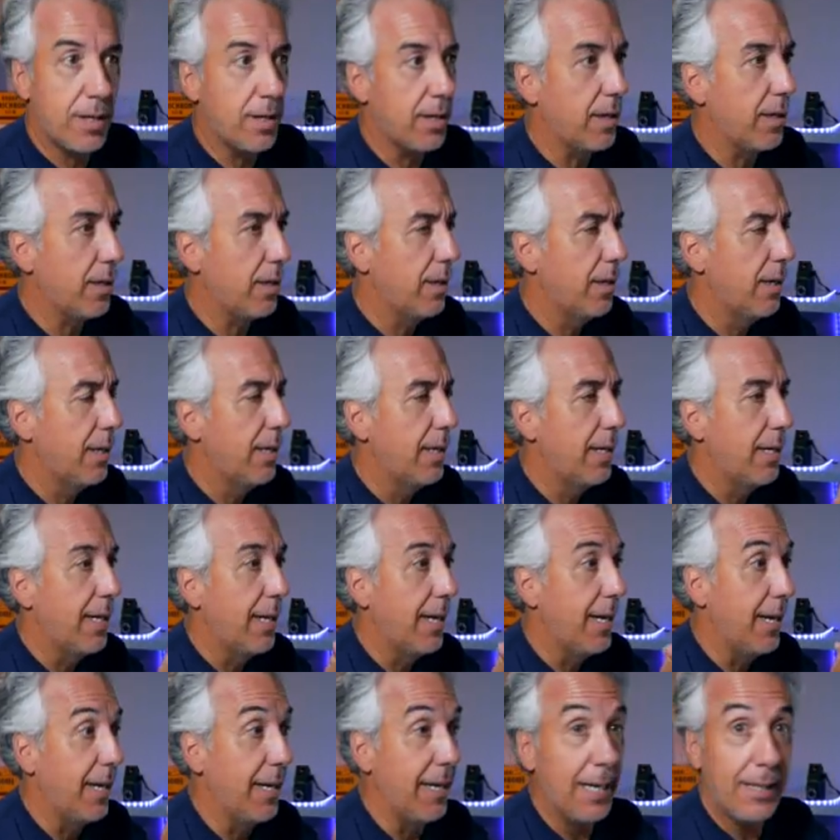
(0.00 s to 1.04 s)
an
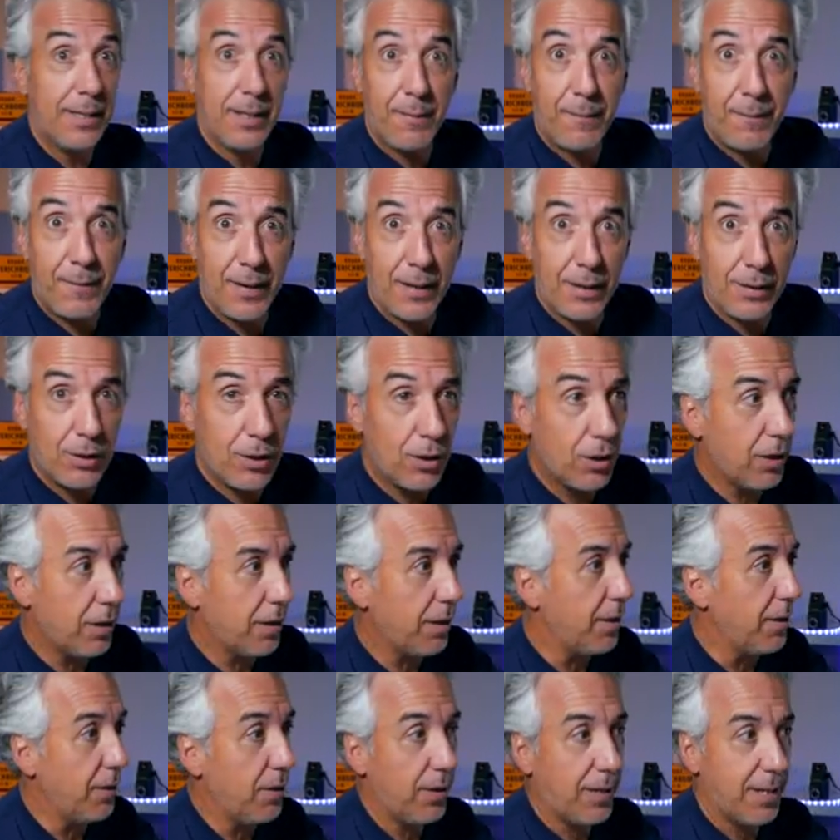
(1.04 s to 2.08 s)
N D
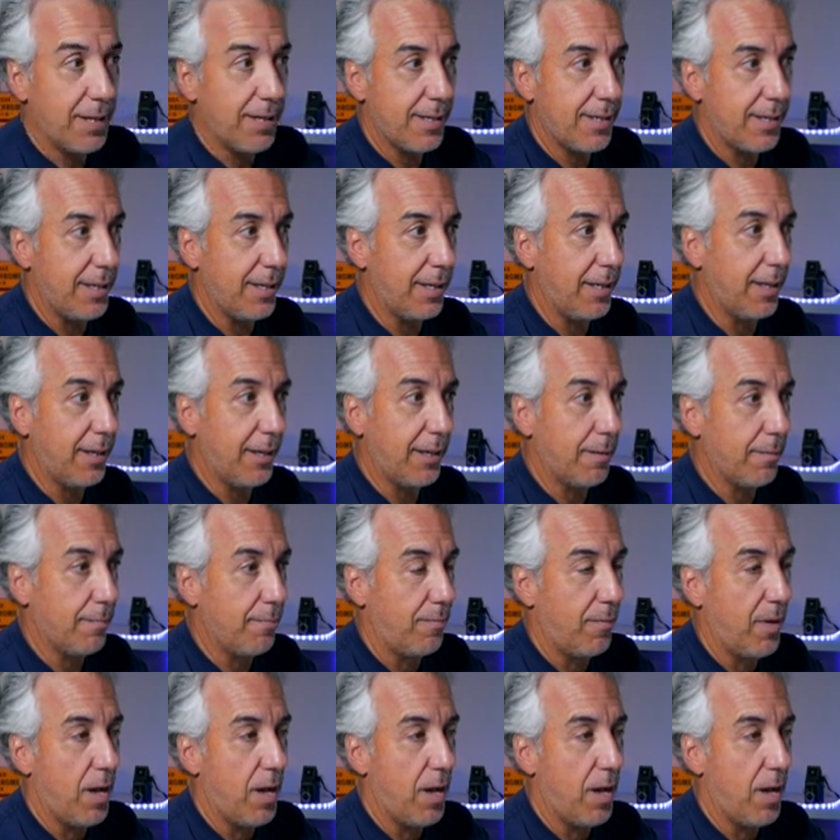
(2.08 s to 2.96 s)
filter, you can see